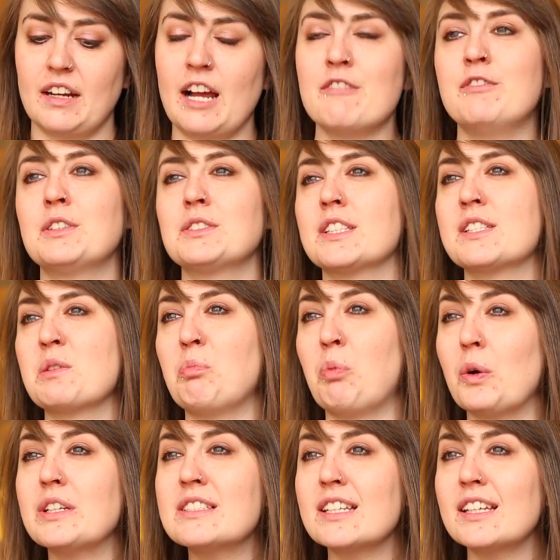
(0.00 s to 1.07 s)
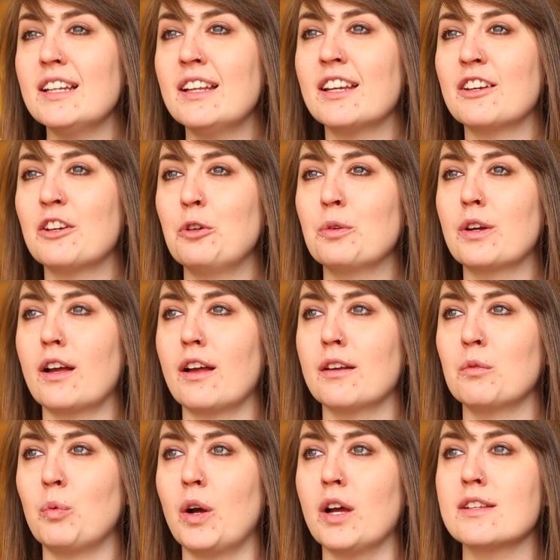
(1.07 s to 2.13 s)
I felt disappointed in who God
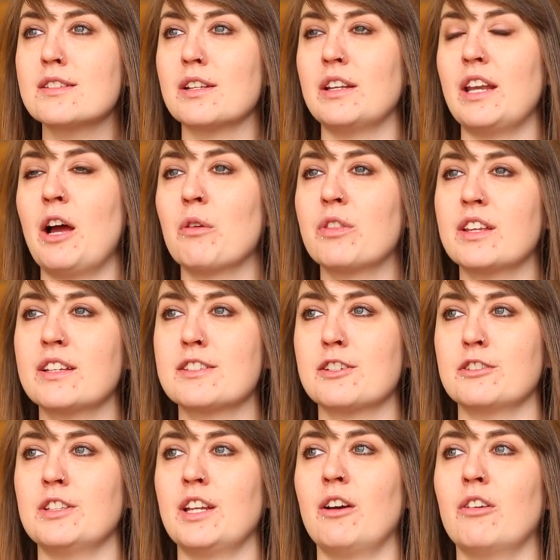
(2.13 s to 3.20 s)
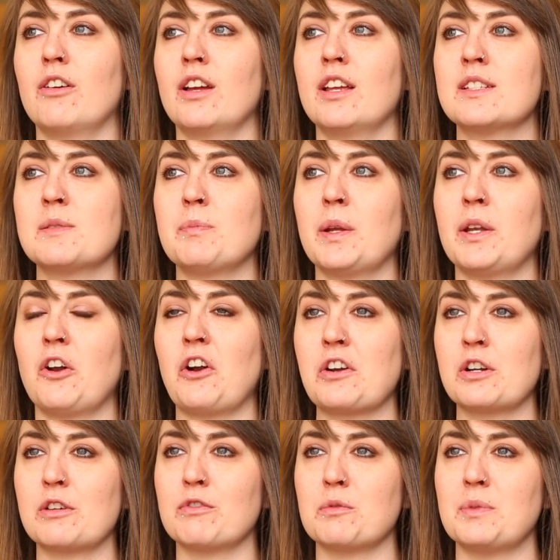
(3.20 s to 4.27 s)
was and how things turned out, it's been
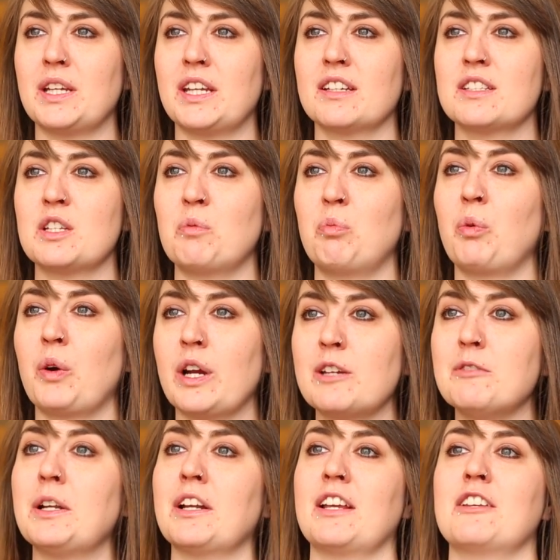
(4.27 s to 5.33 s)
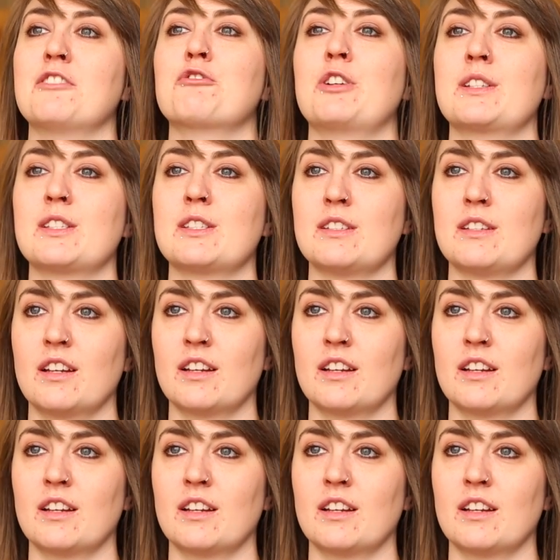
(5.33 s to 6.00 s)
harder for me to pray about it and trust